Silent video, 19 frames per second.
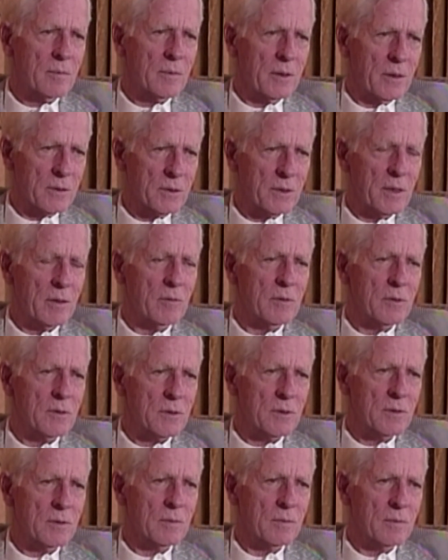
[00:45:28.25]
because he was,
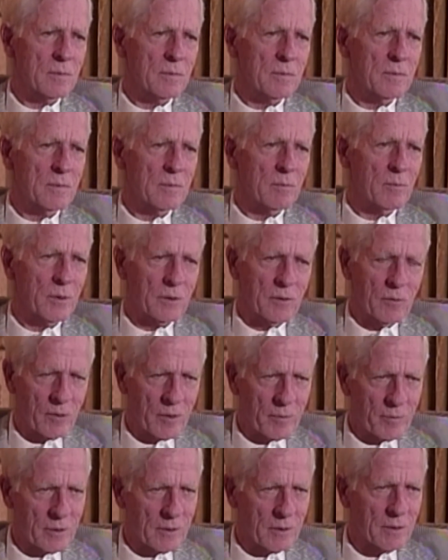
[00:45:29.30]
but the
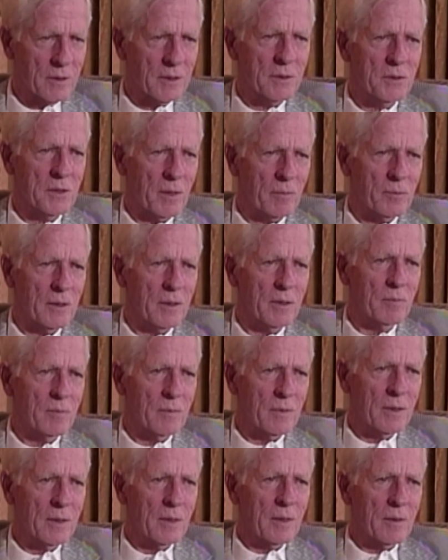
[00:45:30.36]
women accepted him,
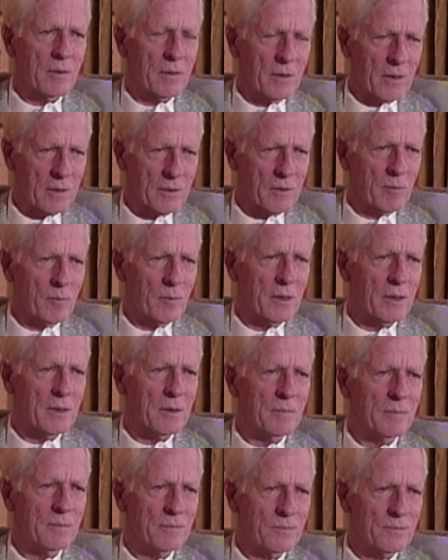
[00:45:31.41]
not the
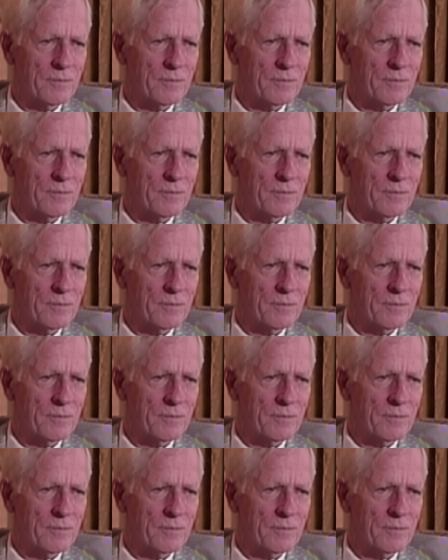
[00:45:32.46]
men.